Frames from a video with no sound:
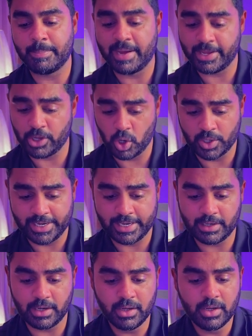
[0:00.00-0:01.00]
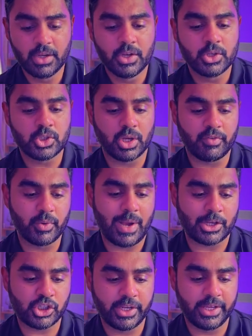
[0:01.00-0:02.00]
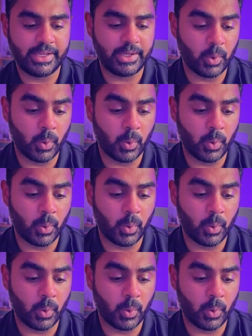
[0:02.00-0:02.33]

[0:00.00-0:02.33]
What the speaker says: your data. So if you actually go